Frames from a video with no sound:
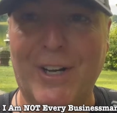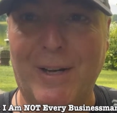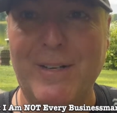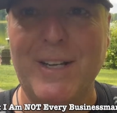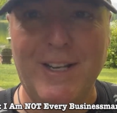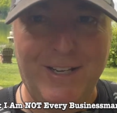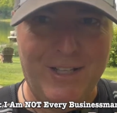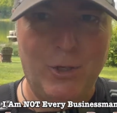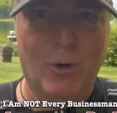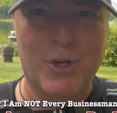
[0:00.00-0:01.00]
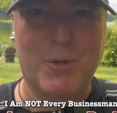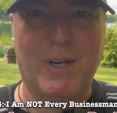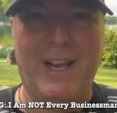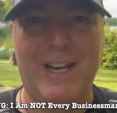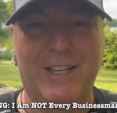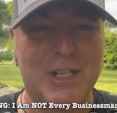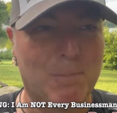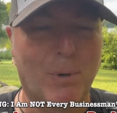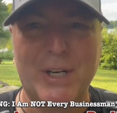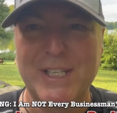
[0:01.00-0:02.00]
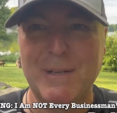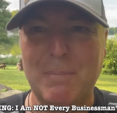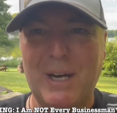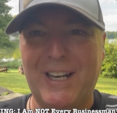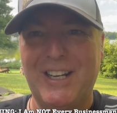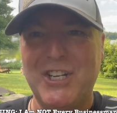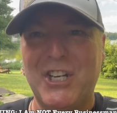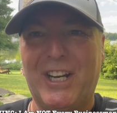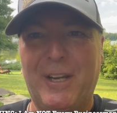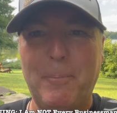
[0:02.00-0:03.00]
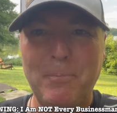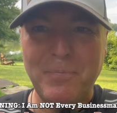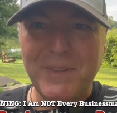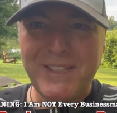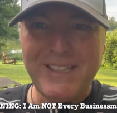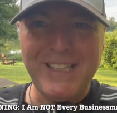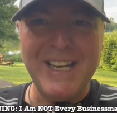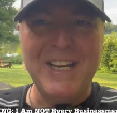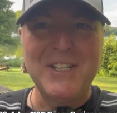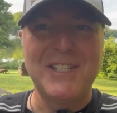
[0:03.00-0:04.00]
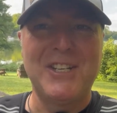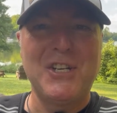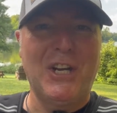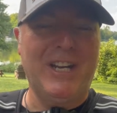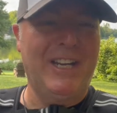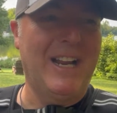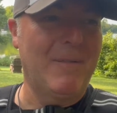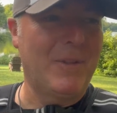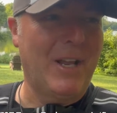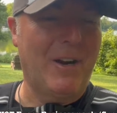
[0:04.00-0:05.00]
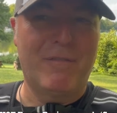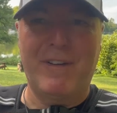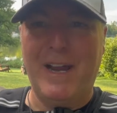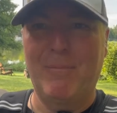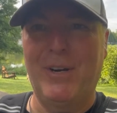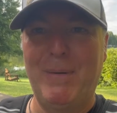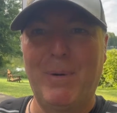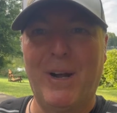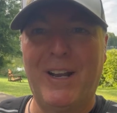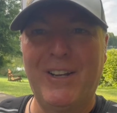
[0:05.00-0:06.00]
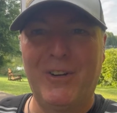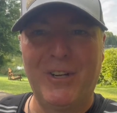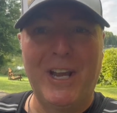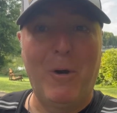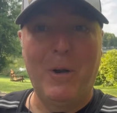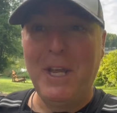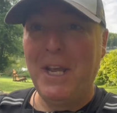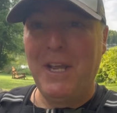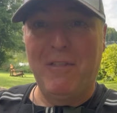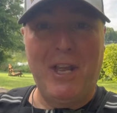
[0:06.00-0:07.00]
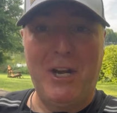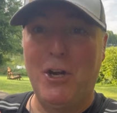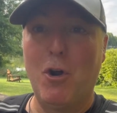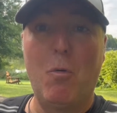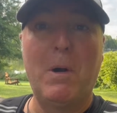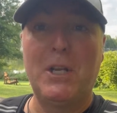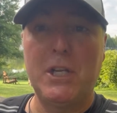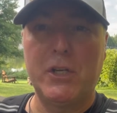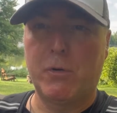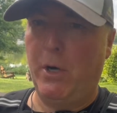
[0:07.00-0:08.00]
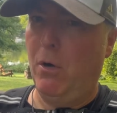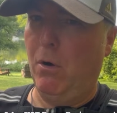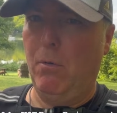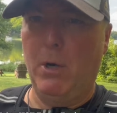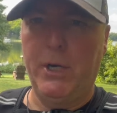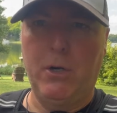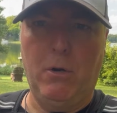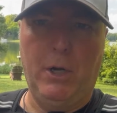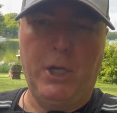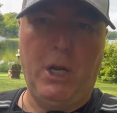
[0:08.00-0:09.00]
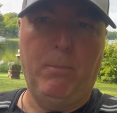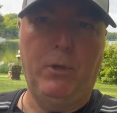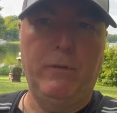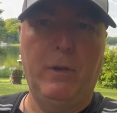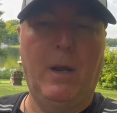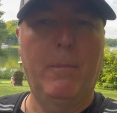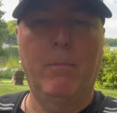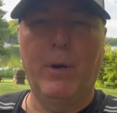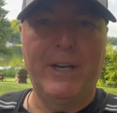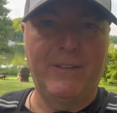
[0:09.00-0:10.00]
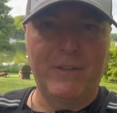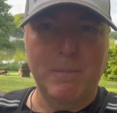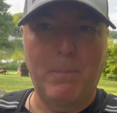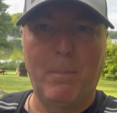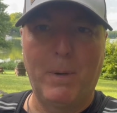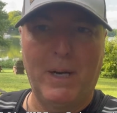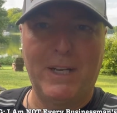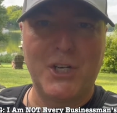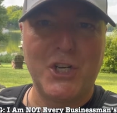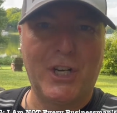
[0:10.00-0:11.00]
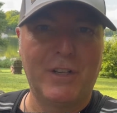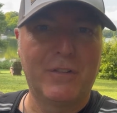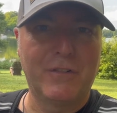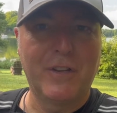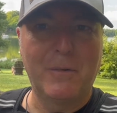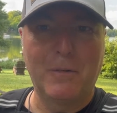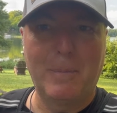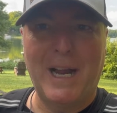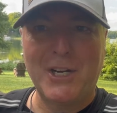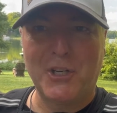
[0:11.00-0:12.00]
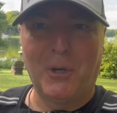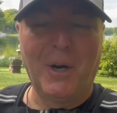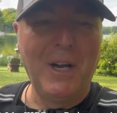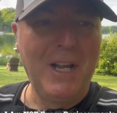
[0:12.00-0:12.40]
I, yours Relentless brings the bucket of chicken. It's the chicken at, at our family cookout that nobody eats, right? Oh, Michael, I can't believe you. I've been bringing this bu bucket of chicken since I was a bachelor.